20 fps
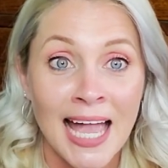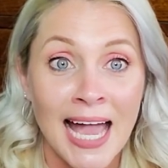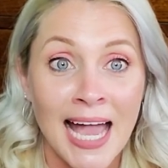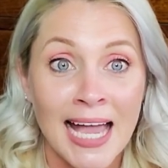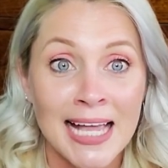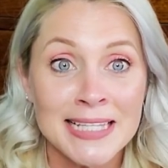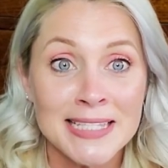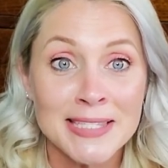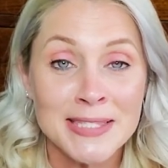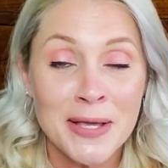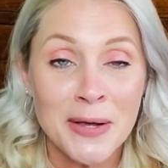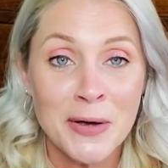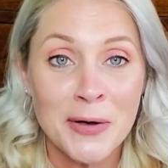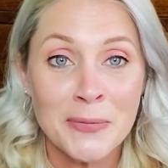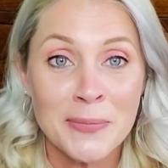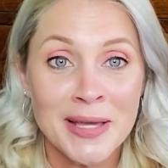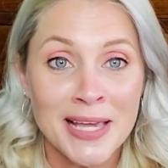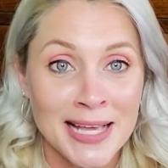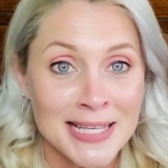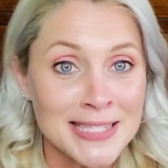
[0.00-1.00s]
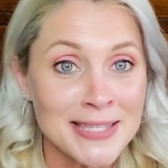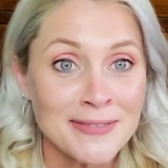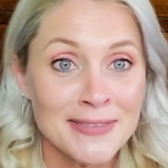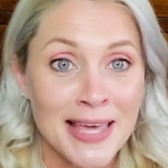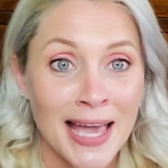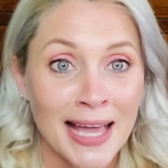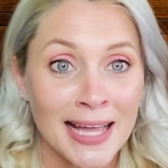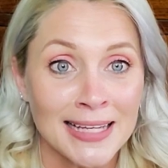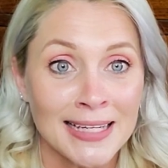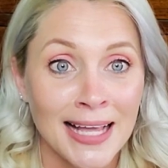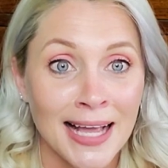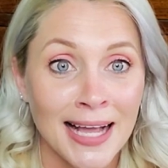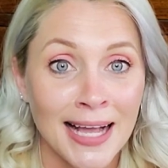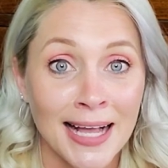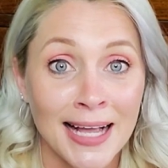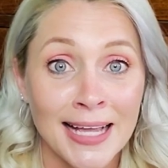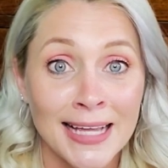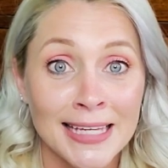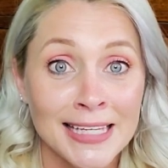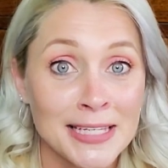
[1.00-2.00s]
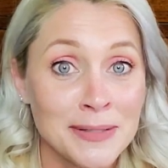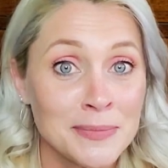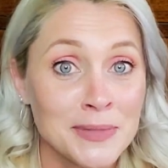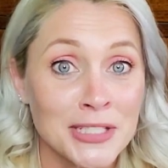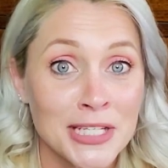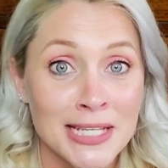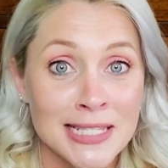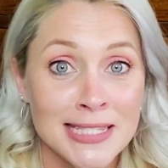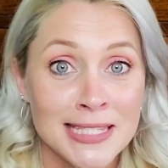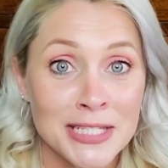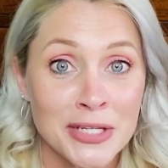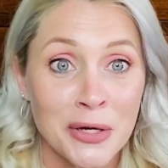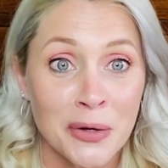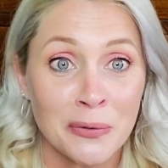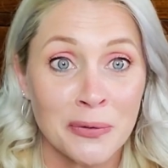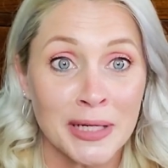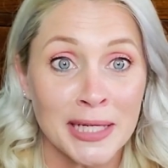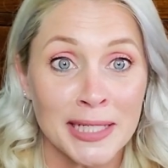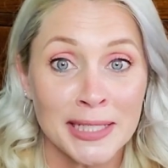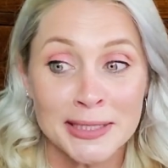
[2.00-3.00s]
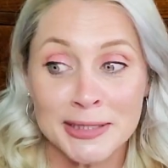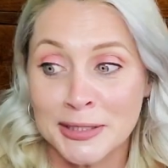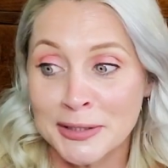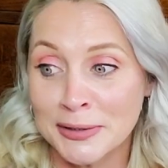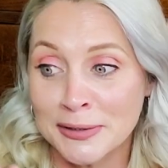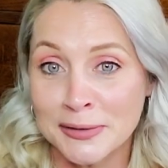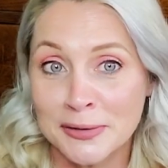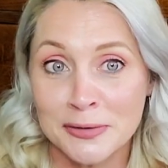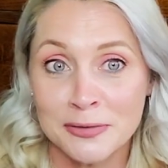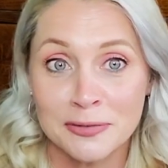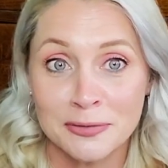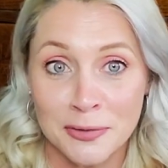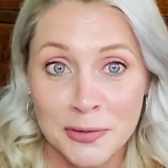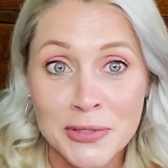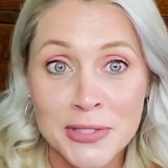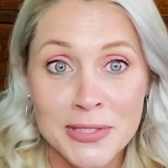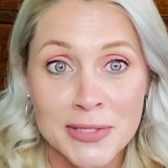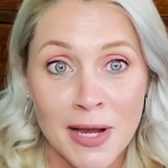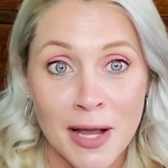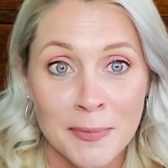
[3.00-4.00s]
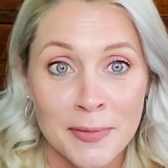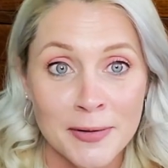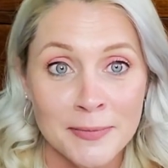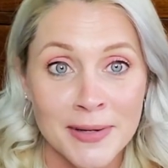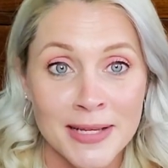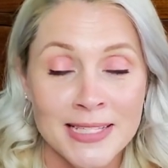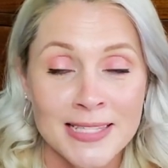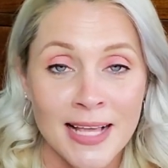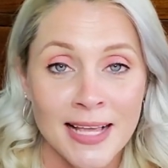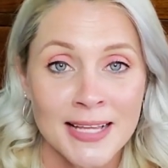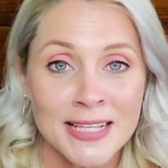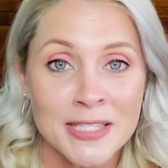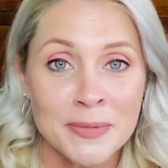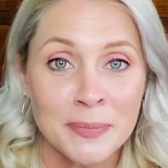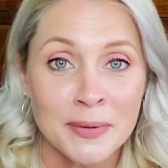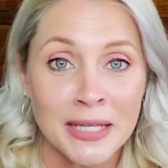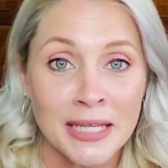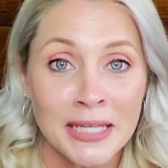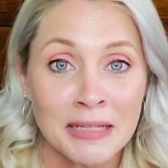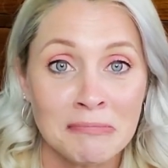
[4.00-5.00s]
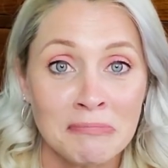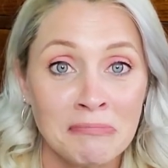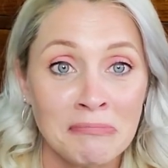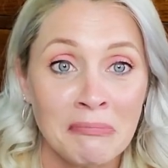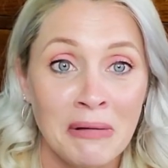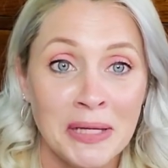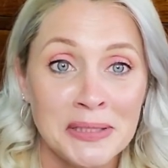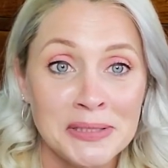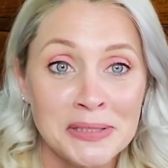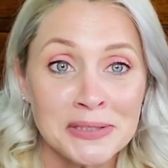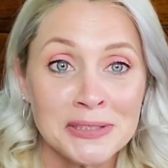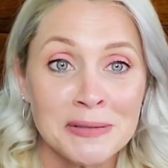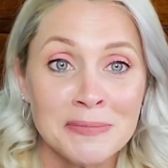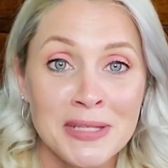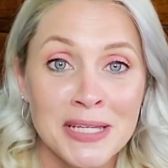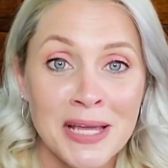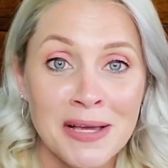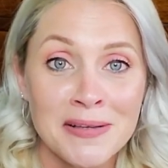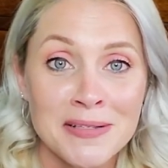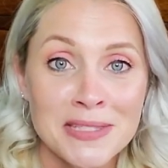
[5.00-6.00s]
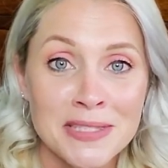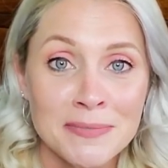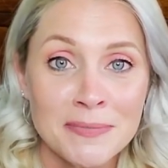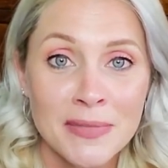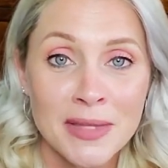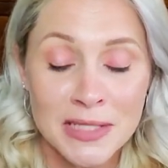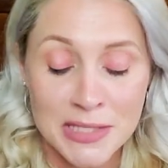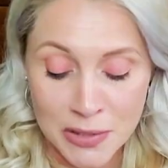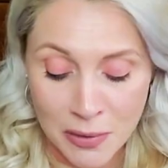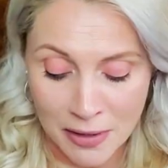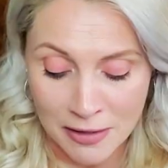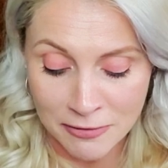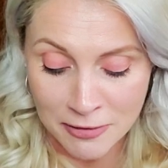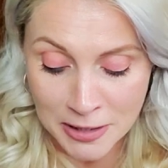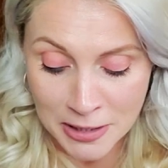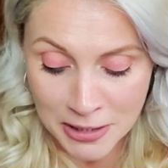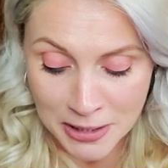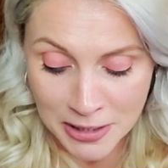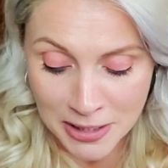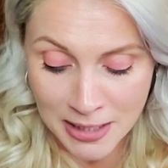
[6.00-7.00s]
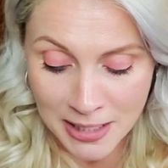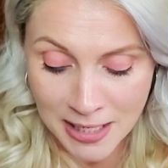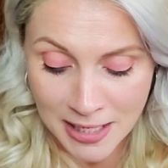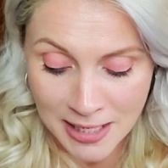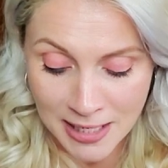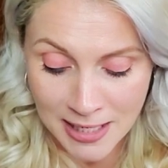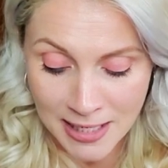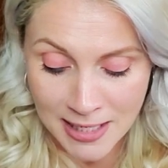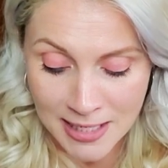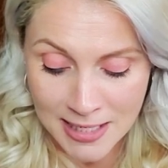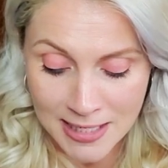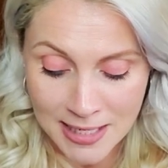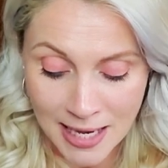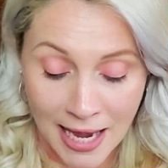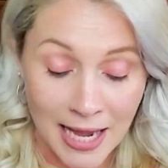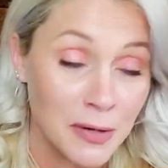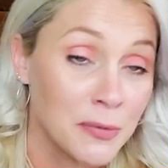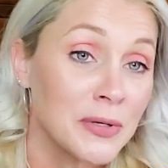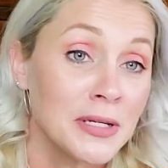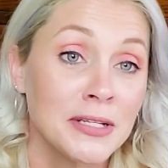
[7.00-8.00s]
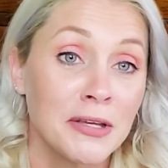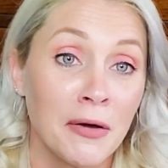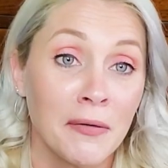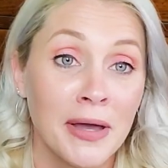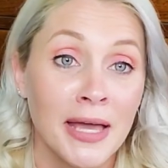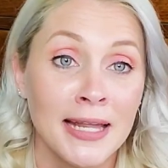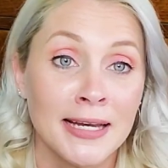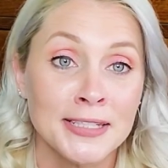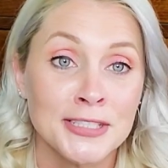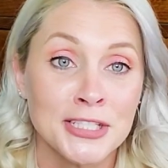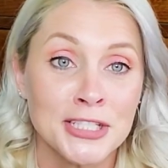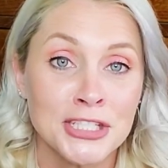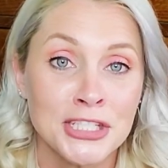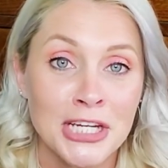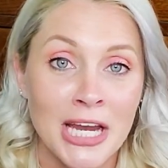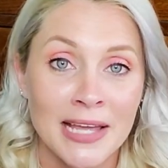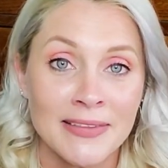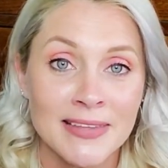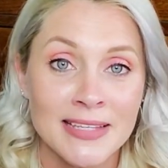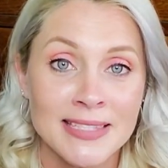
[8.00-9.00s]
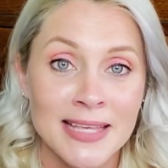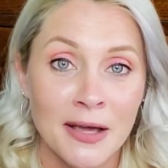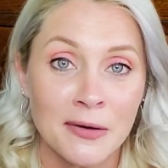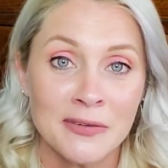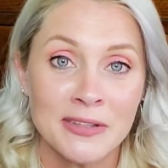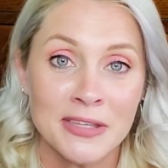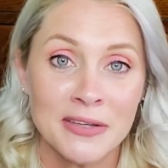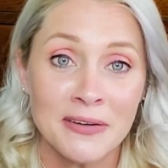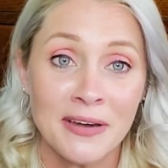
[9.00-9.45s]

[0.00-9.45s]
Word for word: And so because of that, I am just going to full stop on my science plan and do something else. So I figured I would go ahead and just chat this out with you